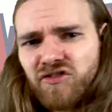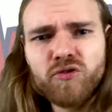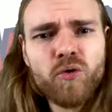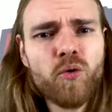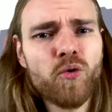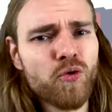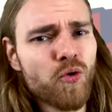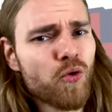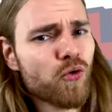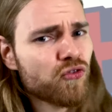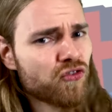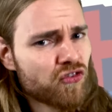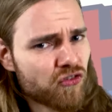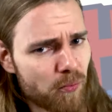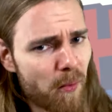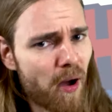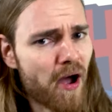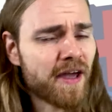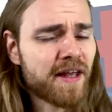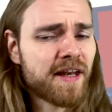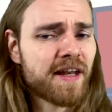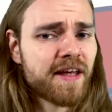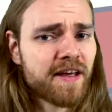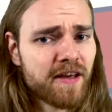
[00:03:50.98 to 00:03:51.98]
sure you're
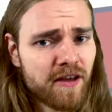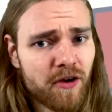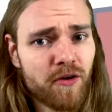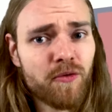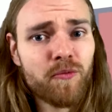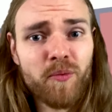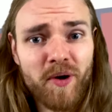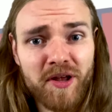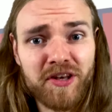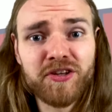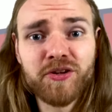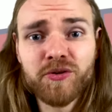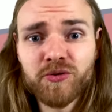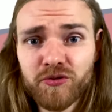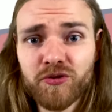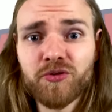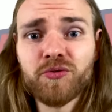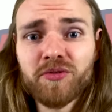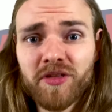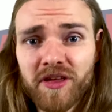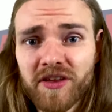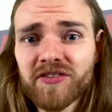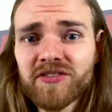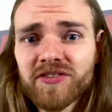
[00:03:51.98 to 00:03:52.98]
smiling when you
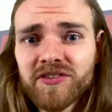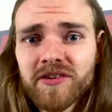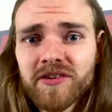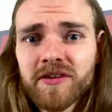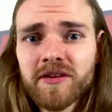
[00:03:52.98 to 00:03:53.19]
do this.